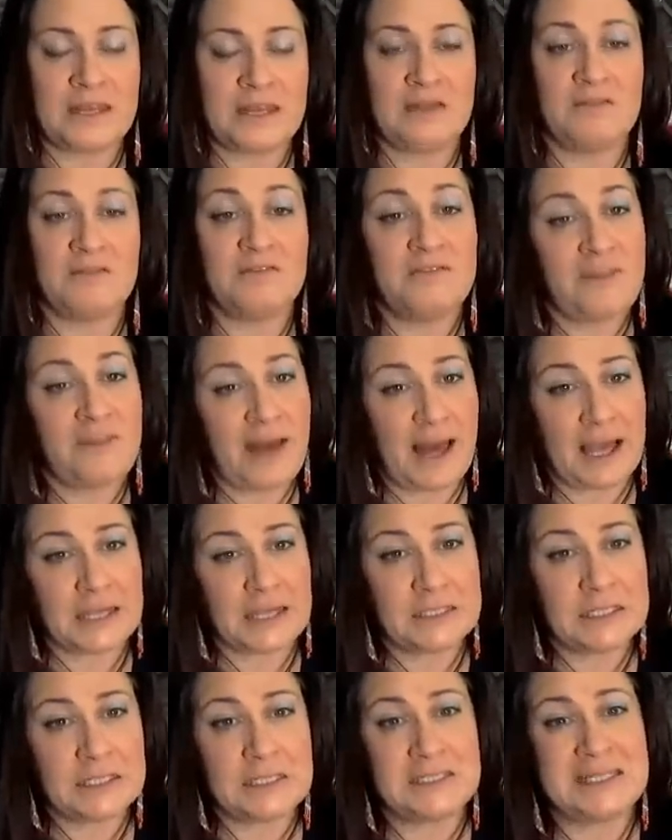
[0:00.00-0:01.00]
And in
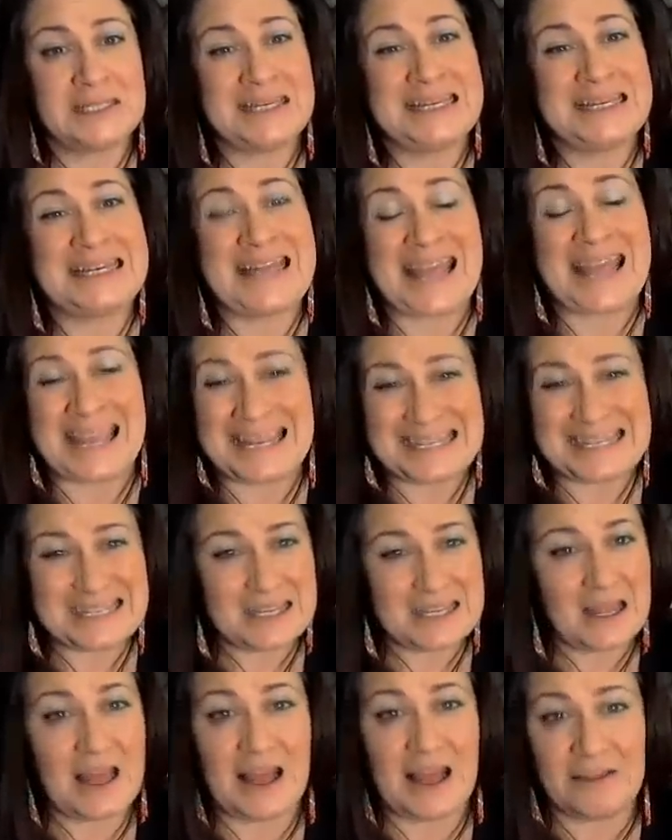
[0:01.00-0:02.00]
fact, it's an
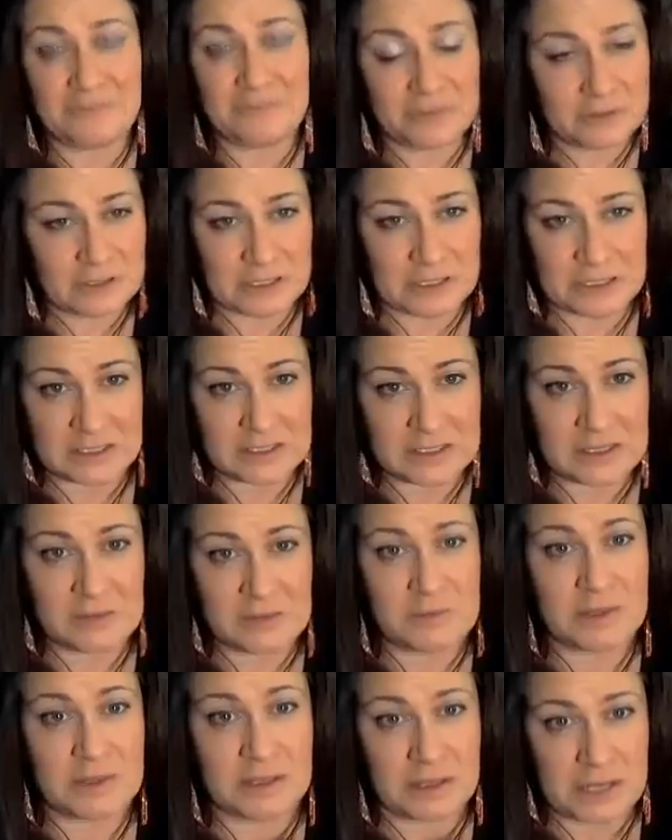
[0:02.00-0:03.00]
innate, effortless
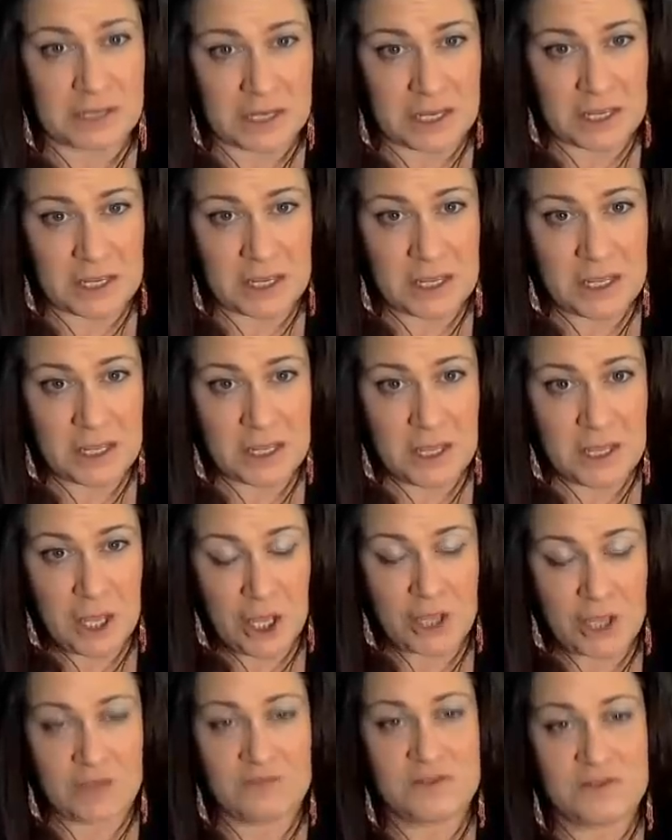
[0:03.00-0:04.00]
ability.
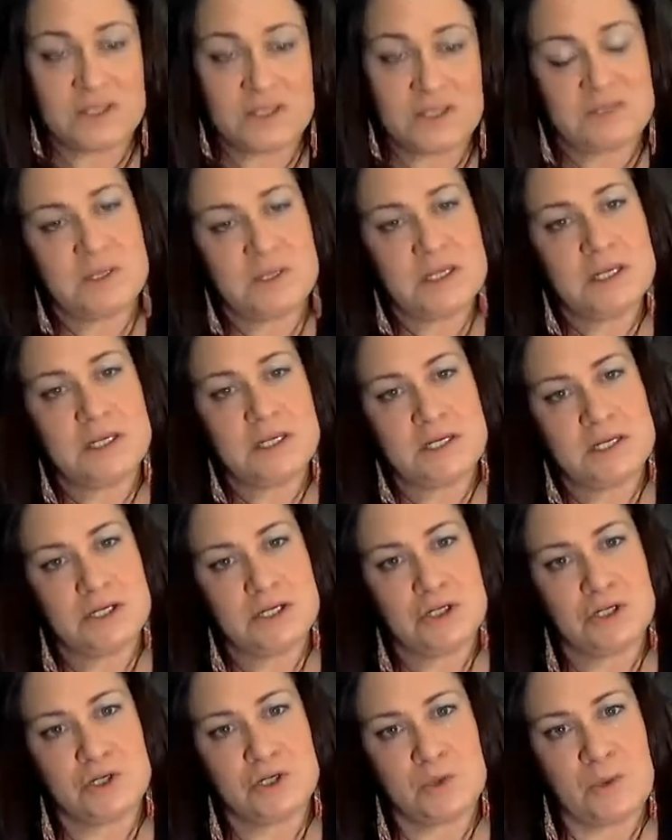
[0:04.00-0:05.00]
You've just been
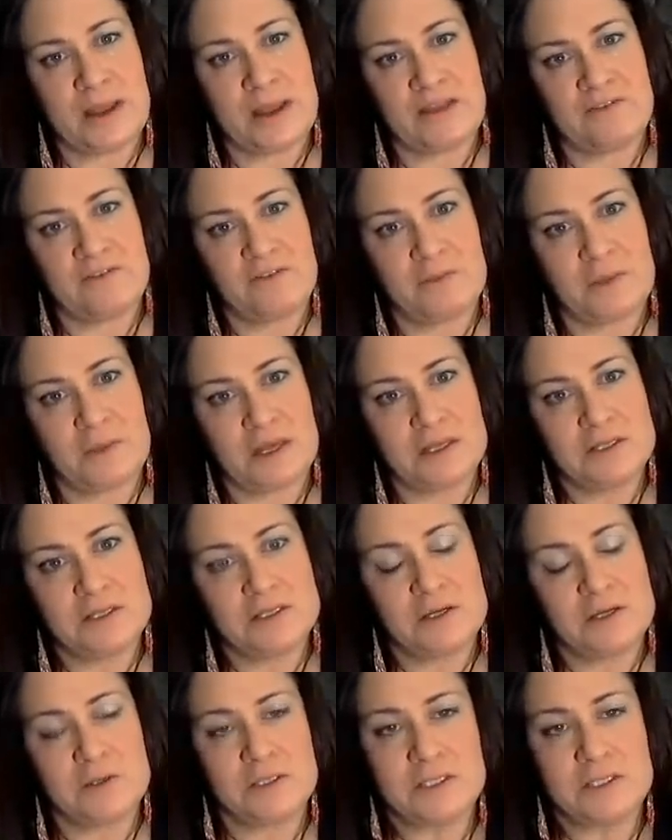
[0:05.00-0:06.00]
conditioned away from it.
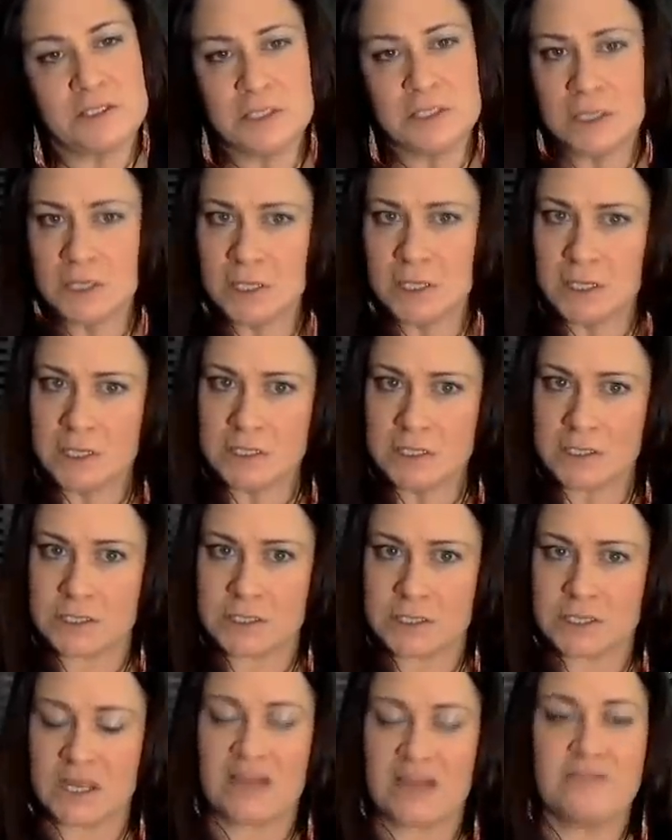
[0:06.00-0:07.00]
So it's
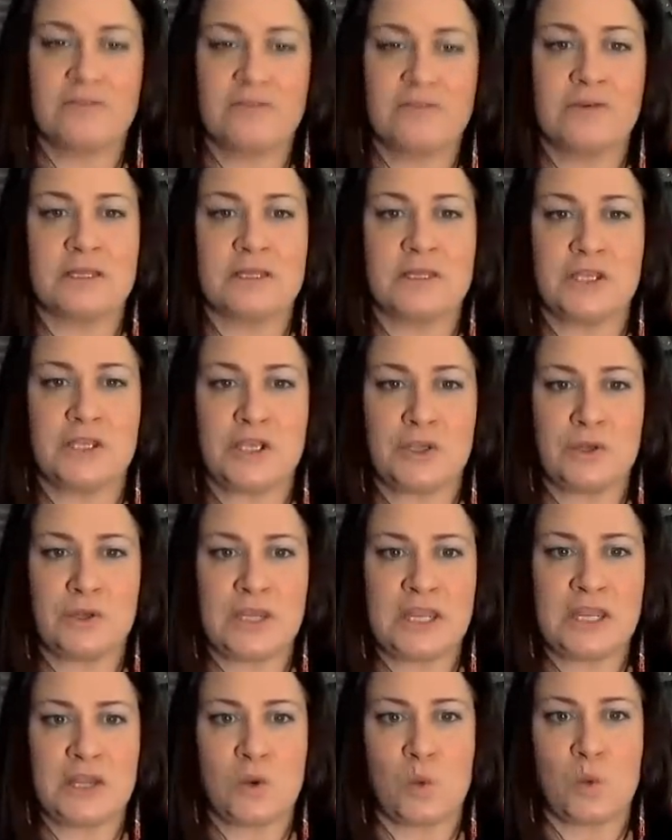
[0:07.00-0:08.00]
discovering the
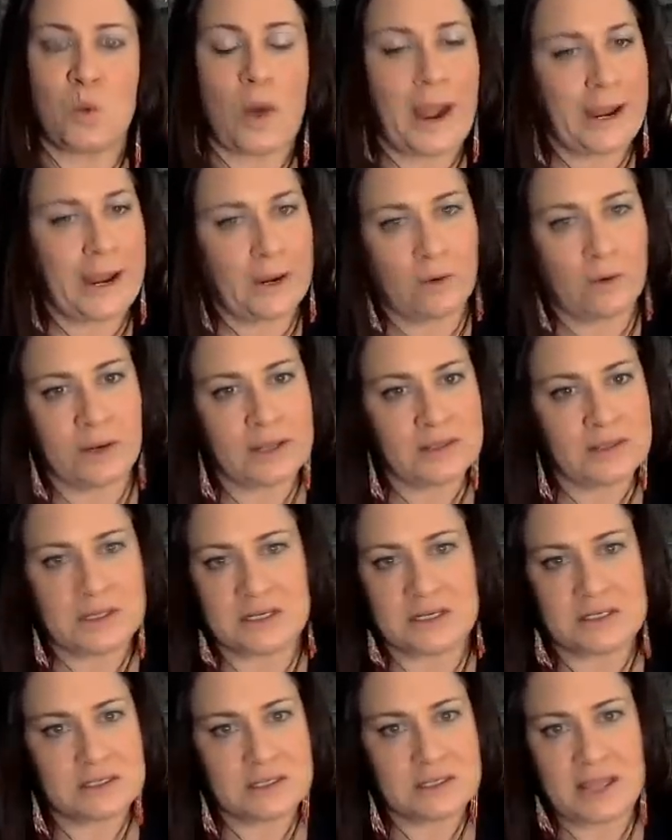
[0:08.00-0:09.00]
unique wiring that
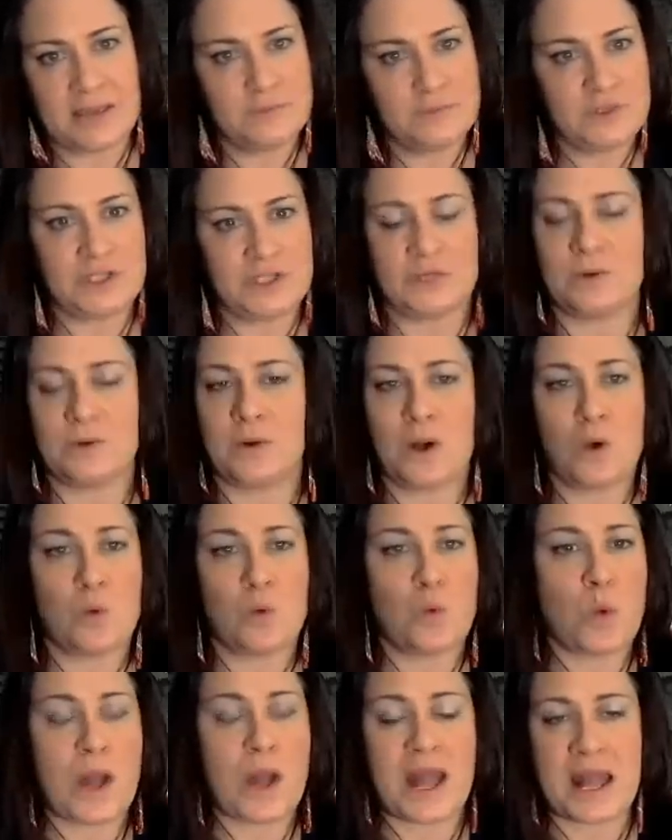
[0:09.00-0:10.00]
has kept you
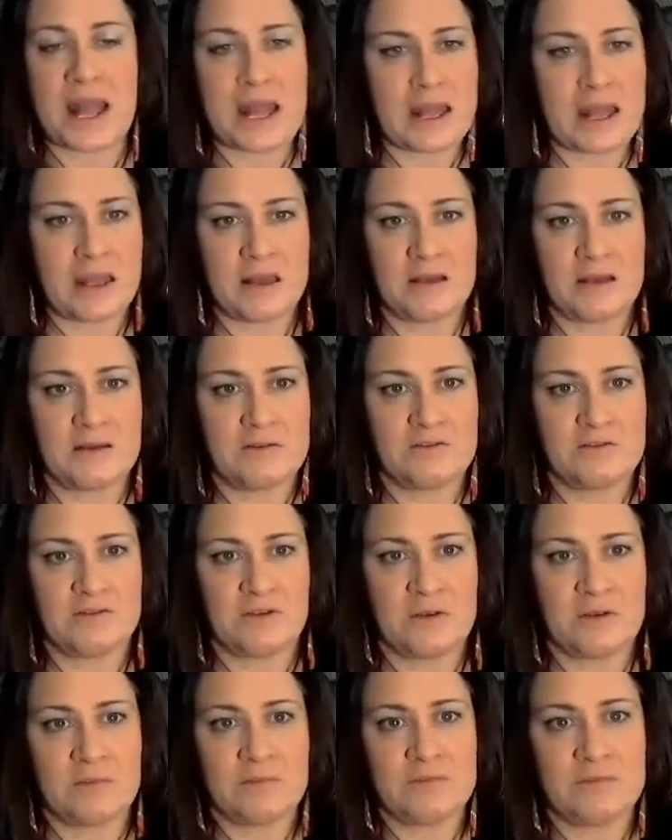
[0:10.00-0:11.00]
away
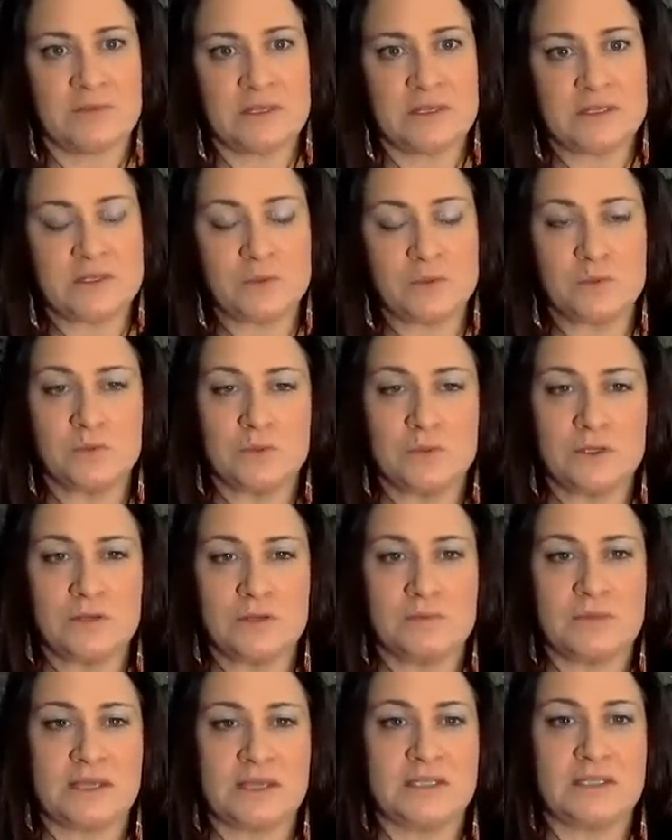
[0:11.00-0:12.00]
from this
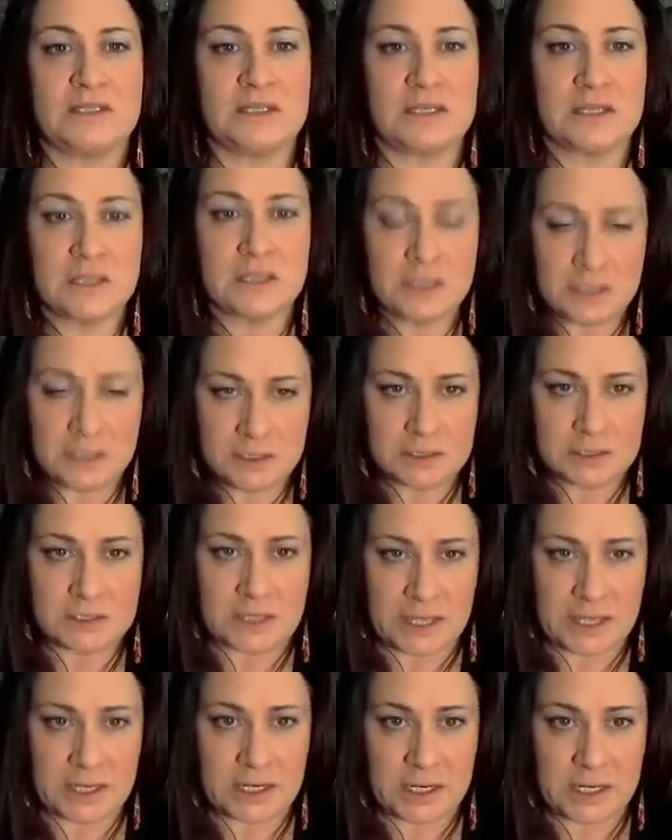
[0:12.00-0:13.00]
real basic
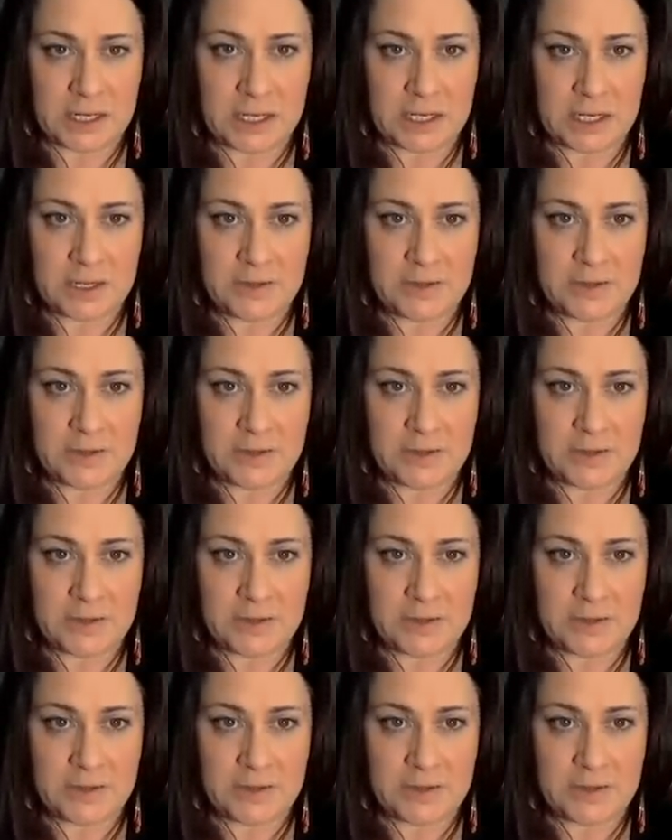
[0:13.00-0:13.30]
sanity.